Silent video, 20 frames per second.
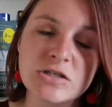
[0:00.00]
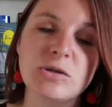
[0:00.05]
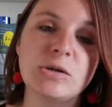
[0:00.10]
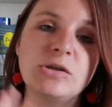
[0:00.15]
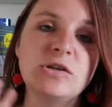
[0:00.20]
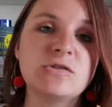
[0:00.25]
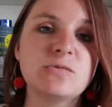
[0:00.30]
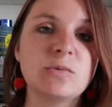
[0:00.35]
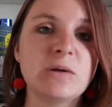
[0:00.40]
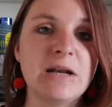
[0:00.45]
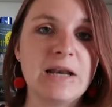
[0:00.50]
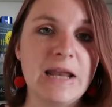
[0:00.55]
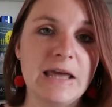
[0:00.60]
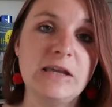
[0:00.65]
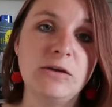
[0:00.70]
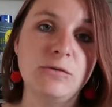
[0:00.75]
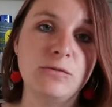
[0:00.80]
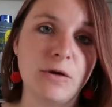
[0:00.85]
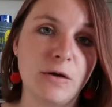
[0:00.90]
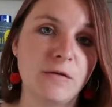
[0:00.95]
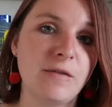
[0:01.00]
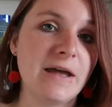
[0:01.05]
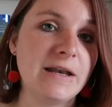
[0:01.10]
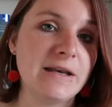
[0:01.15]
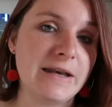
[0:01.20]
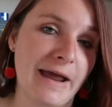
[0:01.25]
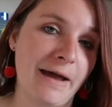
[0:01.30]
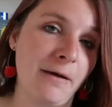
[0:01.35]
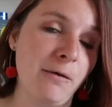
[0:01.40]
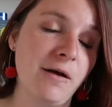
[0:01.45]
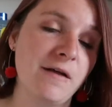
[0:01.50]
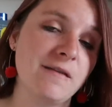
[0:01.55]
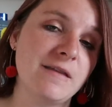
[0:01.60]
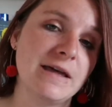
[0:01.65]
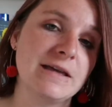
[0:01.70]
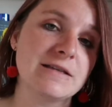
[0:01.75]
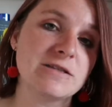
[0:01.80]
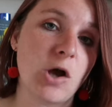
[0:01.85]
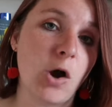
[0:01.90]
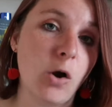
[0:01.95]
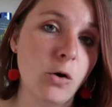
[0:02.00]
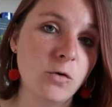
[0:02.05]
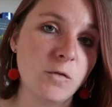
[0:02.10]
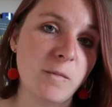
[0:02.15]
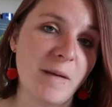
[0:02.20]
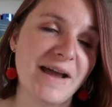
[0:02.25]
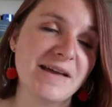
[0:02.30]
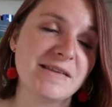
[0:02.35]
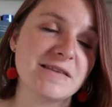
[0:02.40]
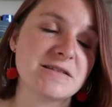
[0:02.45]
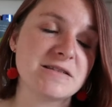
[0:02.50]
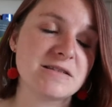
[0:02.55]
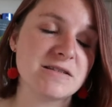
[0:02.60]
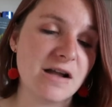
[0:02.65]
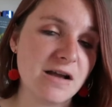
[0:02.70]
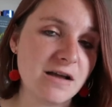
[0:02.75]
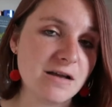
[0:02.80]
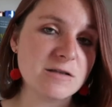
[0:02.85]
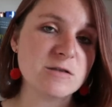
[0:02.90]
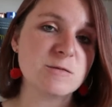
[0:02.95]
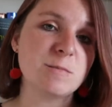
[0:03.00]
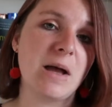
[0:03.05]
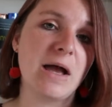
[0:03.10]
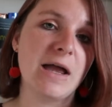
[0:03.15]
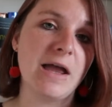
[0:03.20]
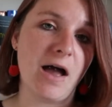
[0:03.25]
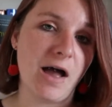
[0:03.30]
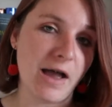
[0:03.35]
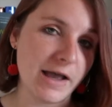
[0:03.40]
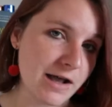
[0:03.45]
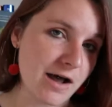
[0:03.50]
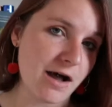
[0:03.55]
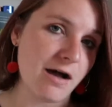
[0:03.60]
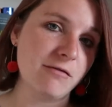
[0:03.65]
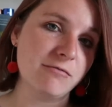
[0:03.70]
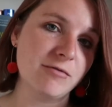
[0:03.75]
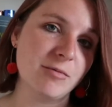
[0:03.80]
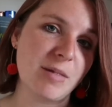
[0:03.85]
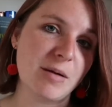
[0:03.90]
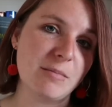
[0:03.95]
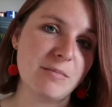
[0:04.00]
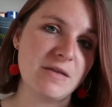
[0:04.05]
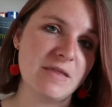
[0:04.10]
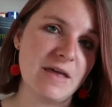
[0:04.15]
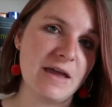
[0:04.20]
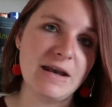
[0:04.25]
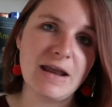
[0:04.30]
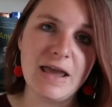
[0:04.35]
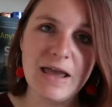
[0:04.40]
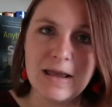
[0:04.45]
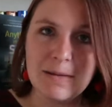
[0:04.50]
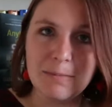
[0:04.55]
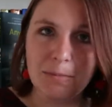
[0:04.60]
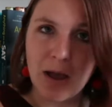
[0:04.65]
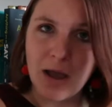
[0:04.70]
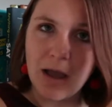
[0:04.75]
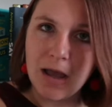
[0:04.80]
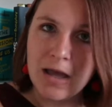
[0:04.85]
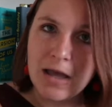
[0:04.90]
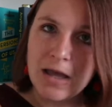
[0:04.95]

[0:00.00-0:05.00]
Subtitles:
so I just want to let you know that now, and that is Hold Back the Stars by I Can't Remember Their Name.